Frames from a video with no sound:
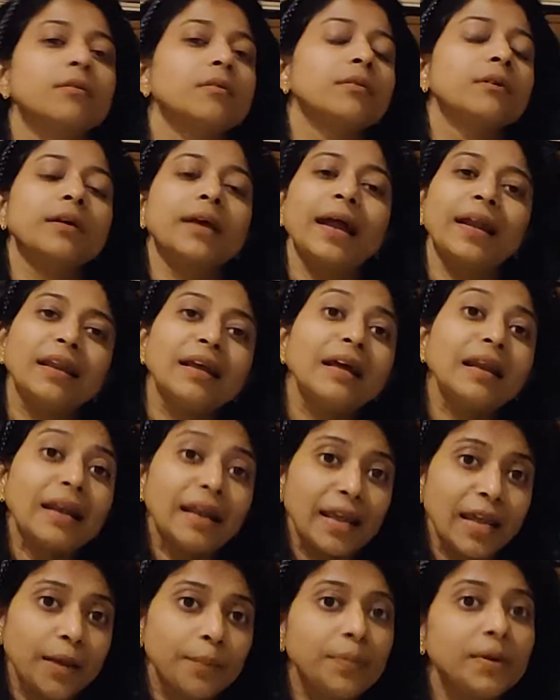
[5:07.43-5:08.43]
Getting
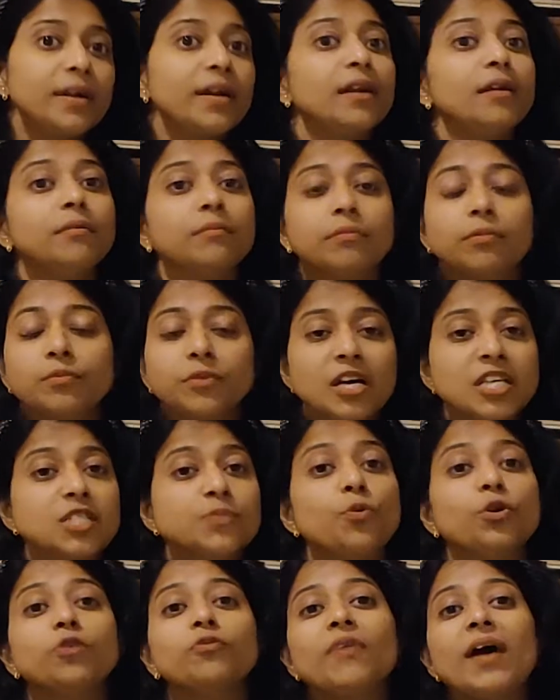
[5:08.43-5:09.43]
labor and
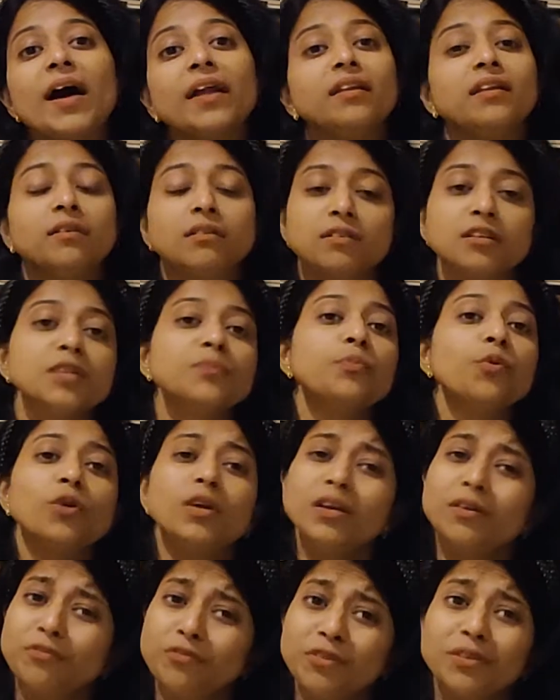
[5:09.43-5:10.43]
transport van here in
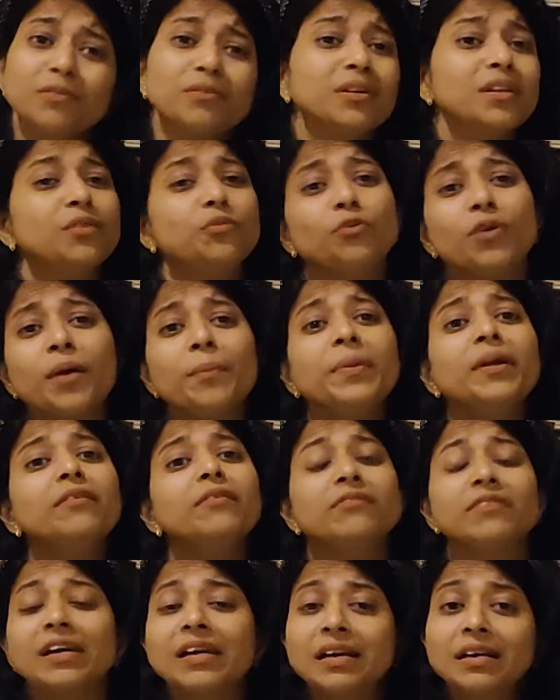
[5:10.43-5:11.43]
Poland would have been a
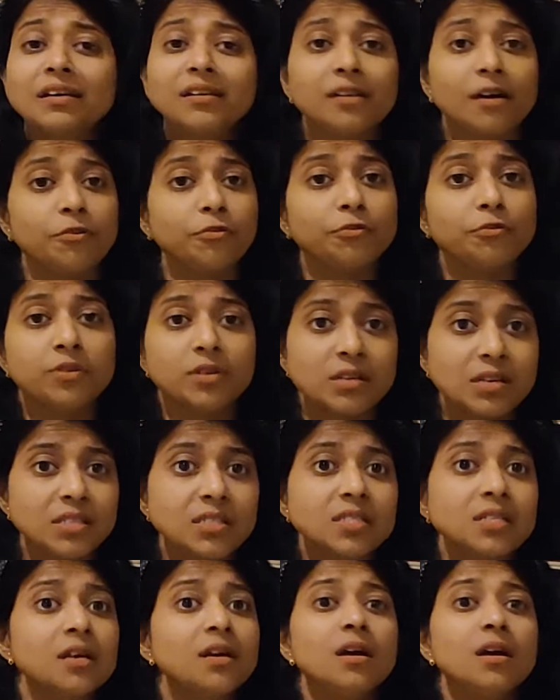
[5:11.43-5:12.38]
little tough for us.